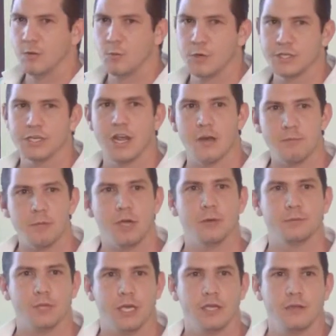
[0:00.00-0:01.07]
which can be
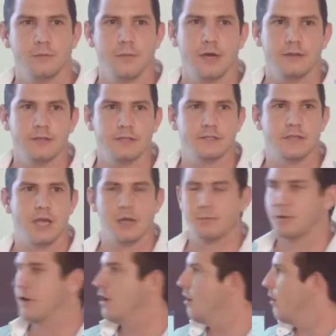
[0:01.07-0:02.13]
obtained by this
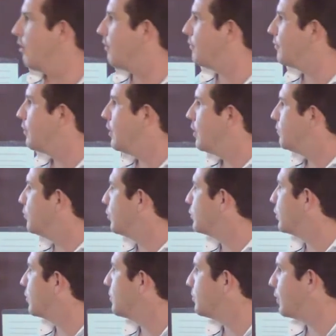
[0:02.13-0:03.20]
type of
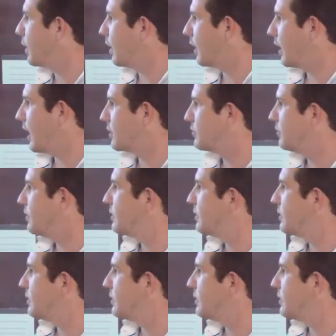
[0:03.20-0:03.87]
multi-component reaction.